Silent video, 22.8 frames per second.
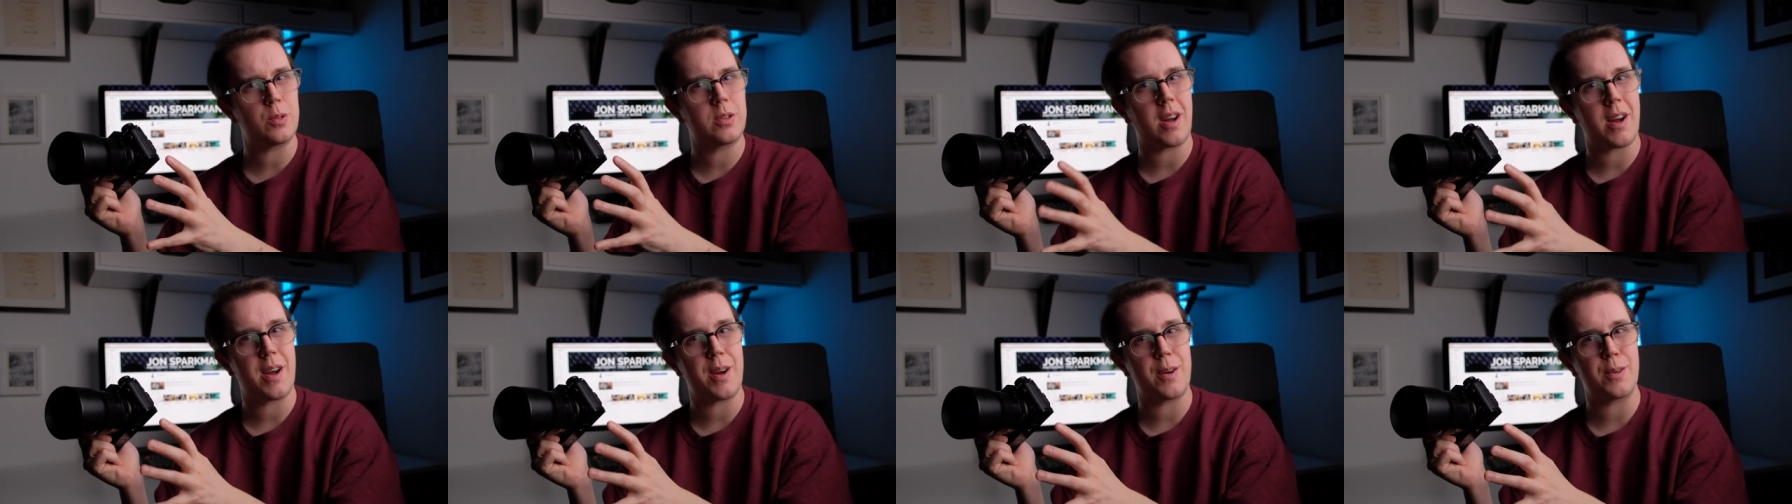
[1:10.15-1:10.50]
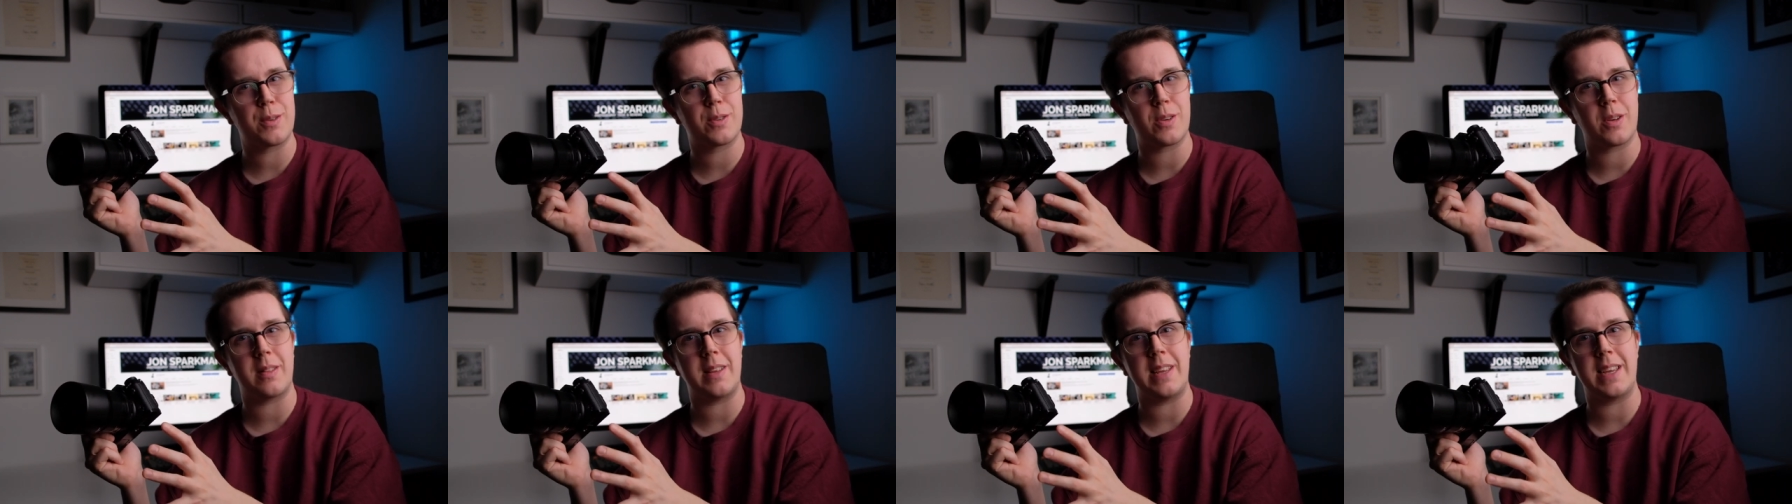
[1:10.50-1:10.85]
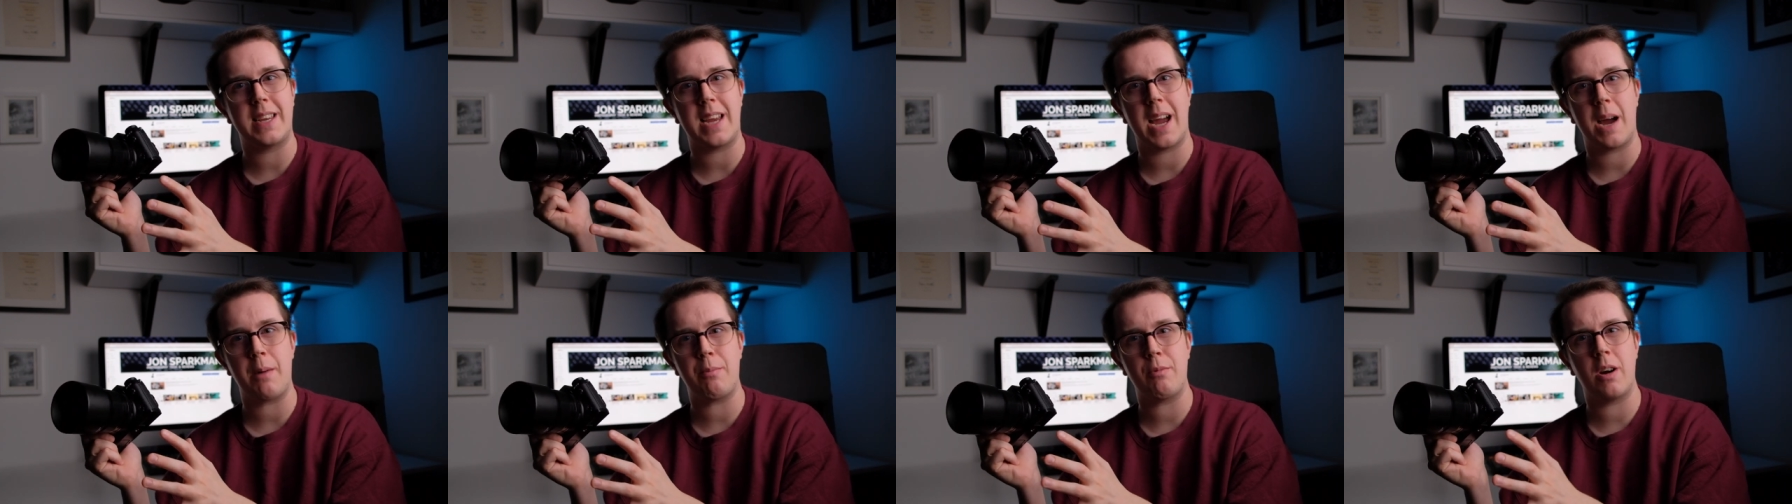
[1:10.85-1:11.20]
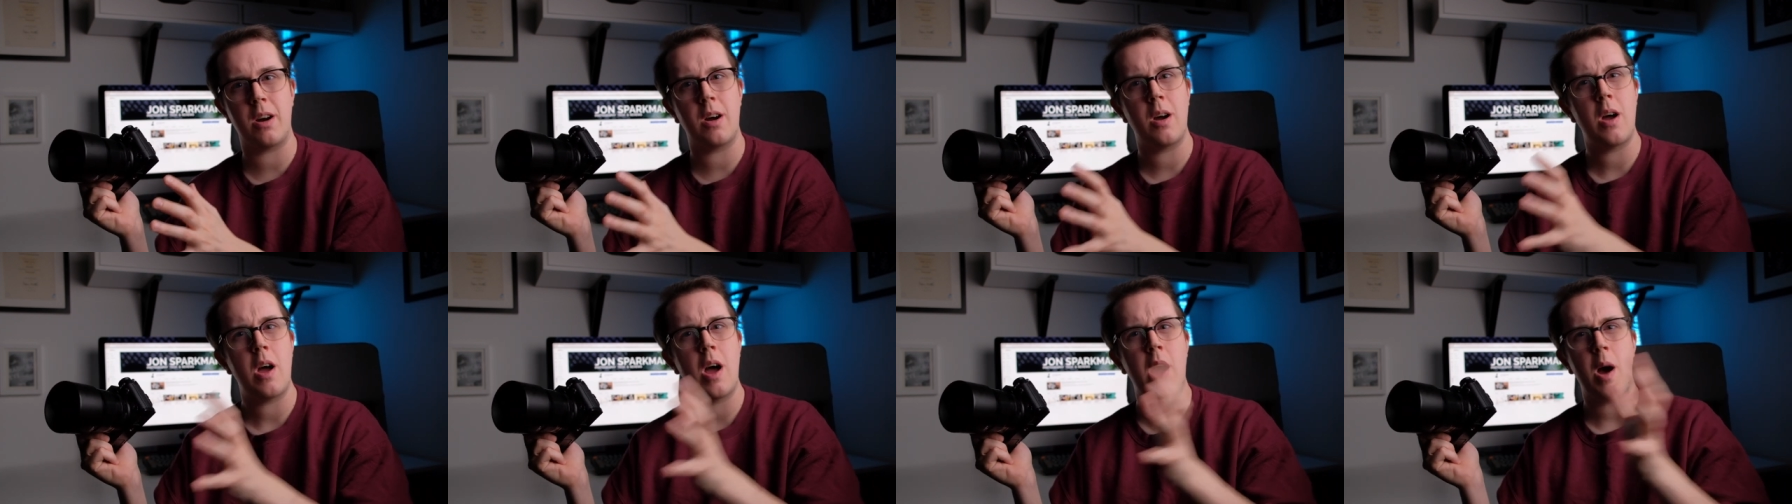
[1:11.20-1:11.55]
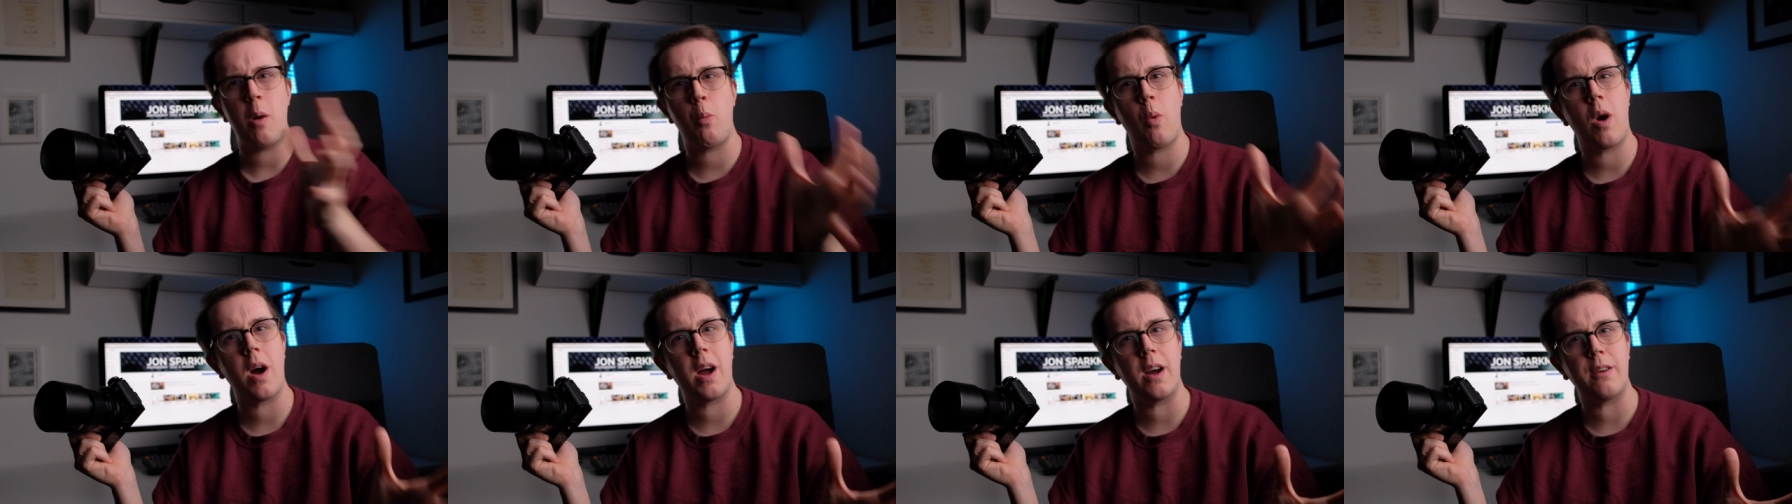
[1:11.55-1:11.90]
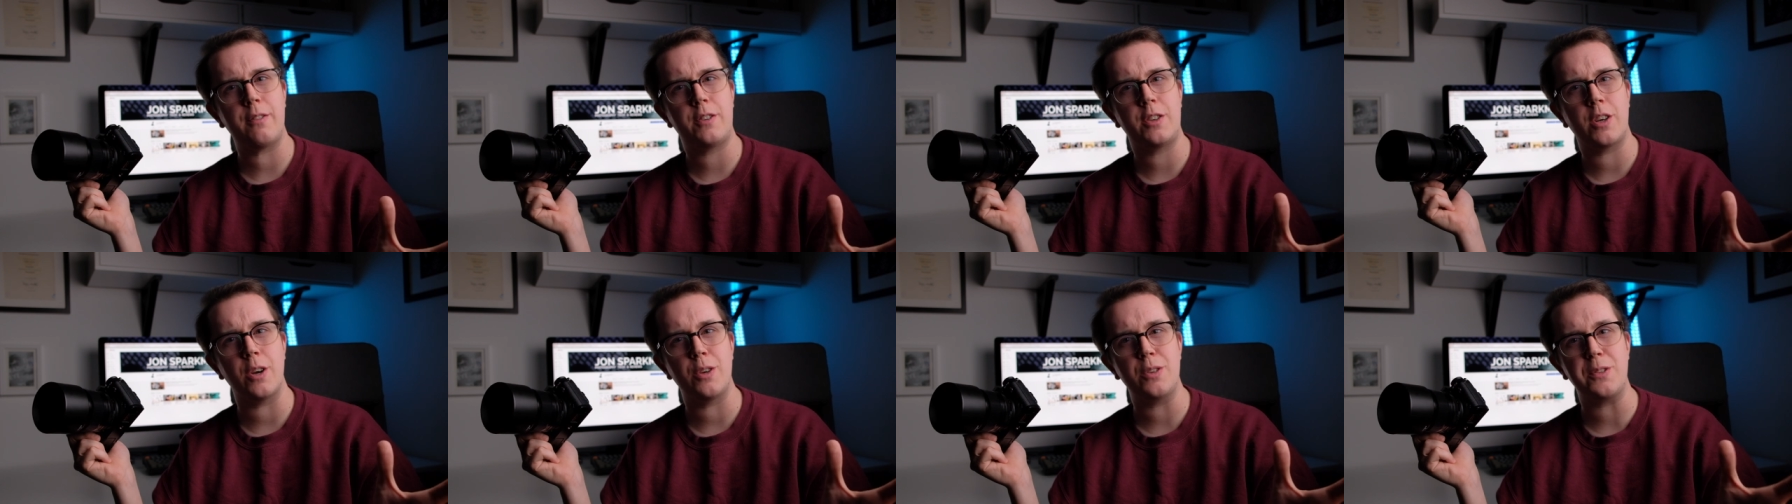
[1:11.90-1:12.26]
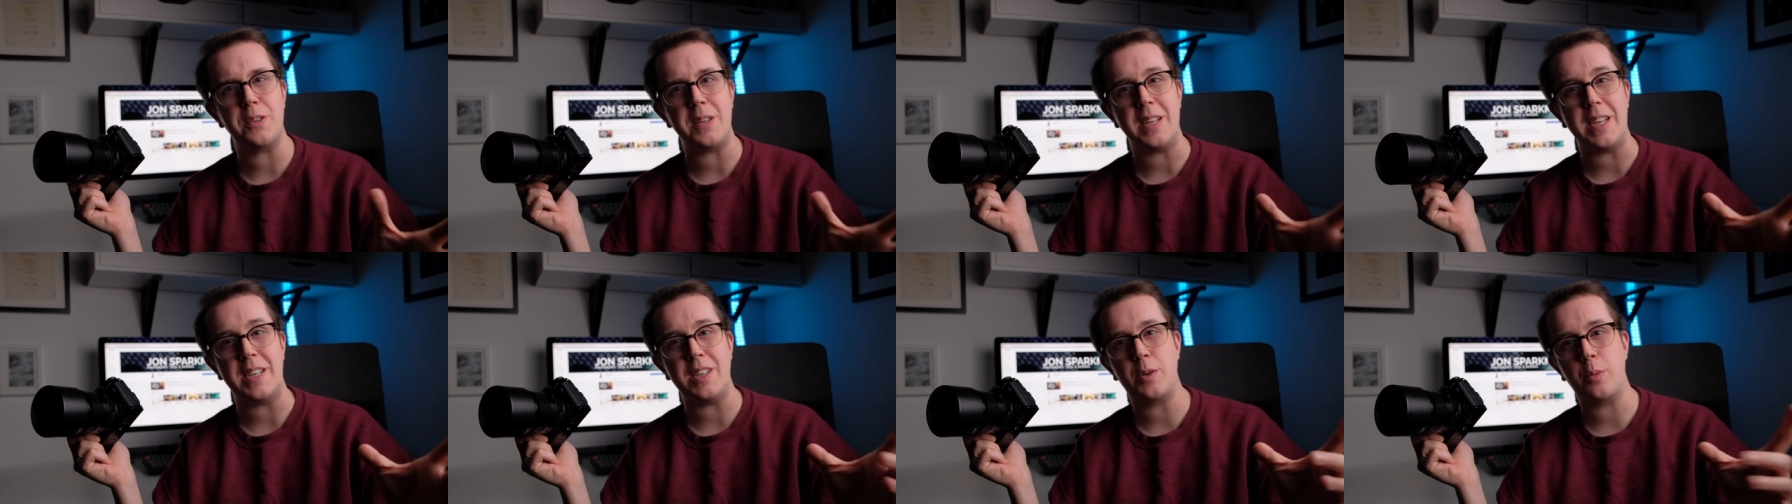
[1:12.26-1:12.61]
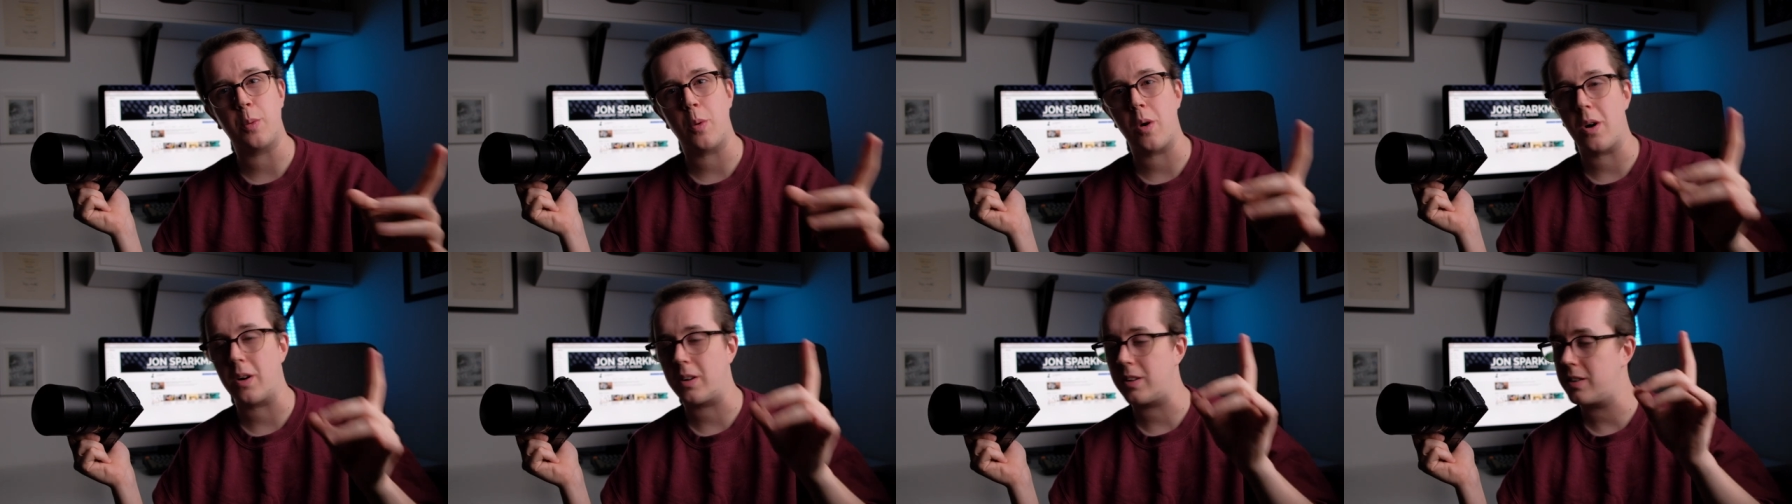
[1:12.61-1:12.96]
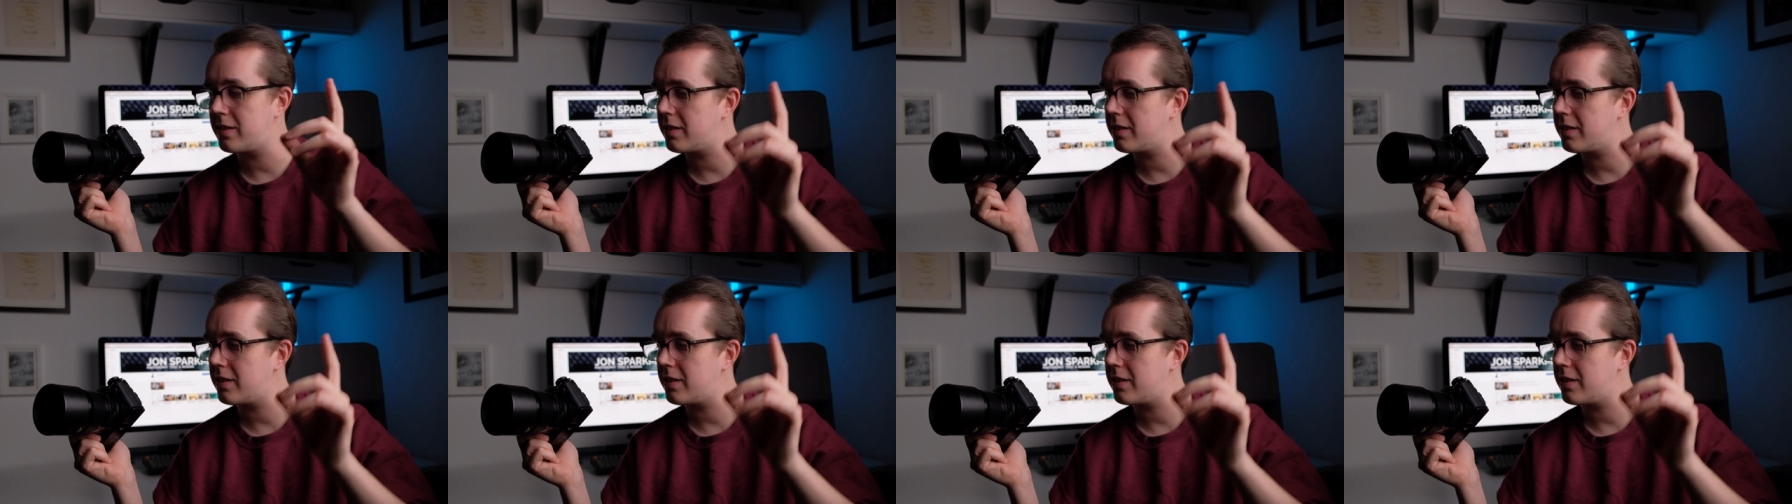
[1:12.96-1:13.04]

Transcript: dials on the camera and why I've chosen each one.